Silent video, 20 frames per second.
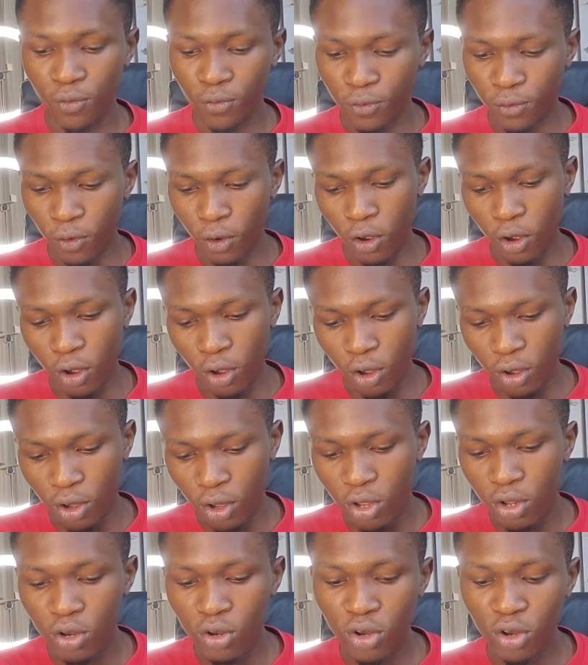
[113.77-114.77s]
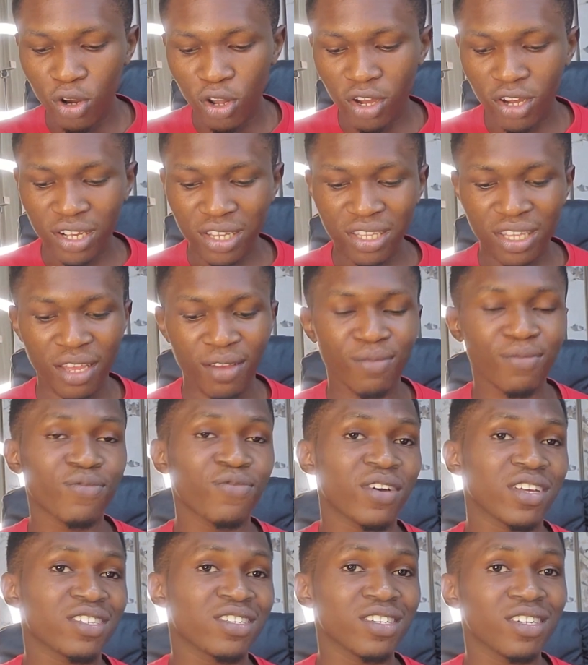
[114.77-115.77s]
for long-term
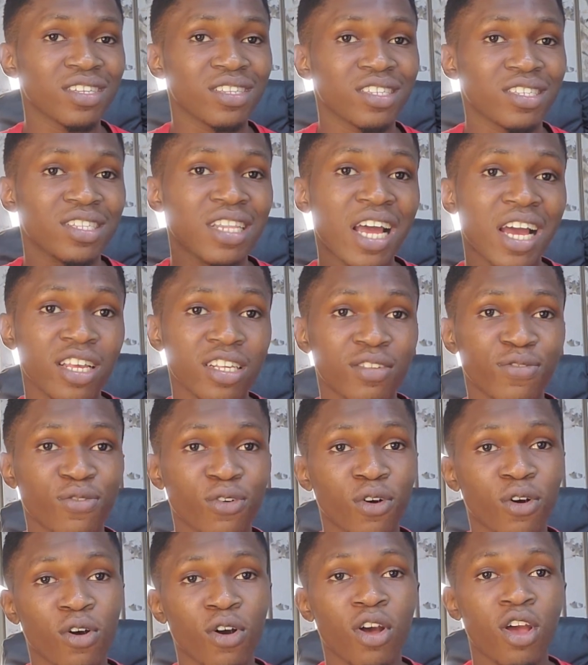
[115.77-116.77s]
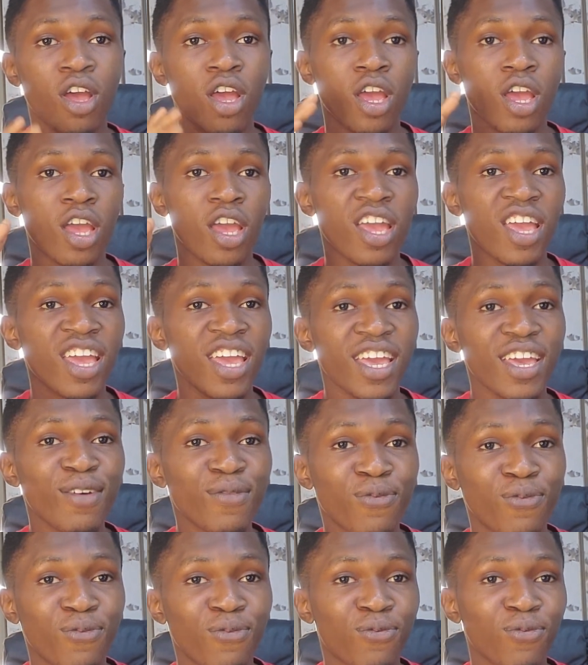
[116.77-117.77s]
facilities. That is for
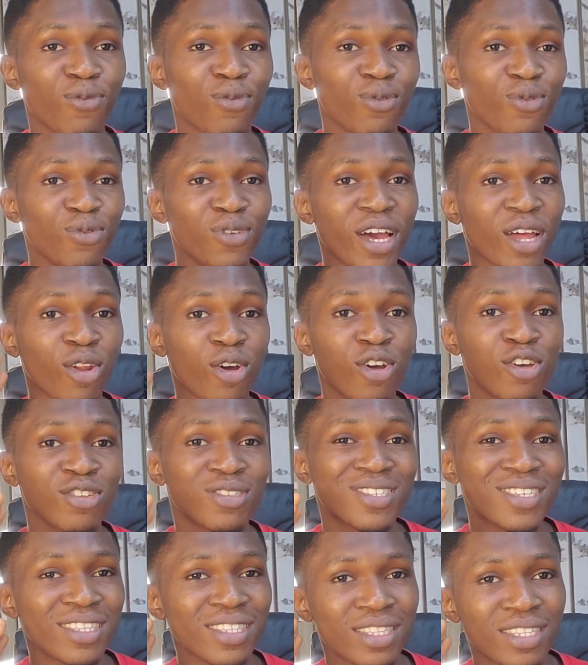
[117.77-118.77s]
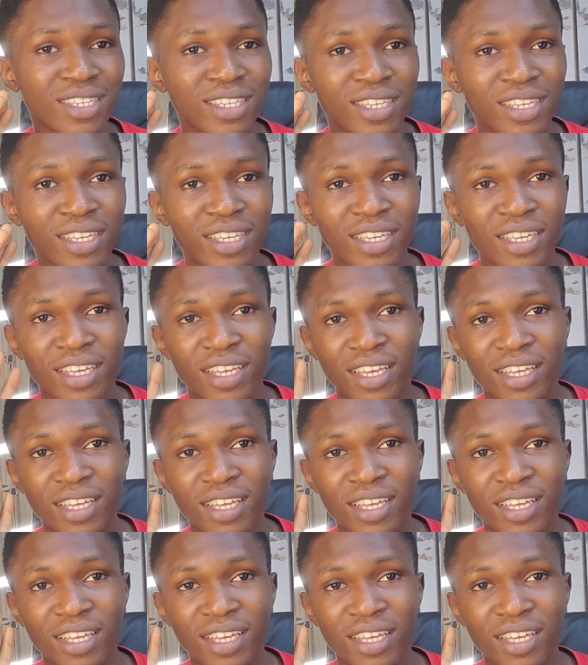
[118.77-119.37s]
if you are not using the